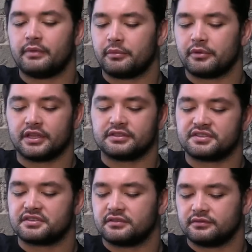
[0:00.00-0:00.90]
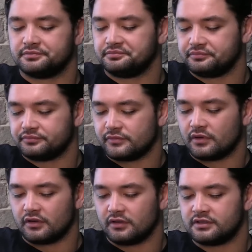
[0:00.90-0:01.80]
Maybe there's
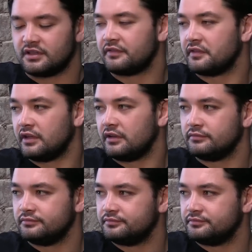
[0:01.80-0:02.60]
stuff that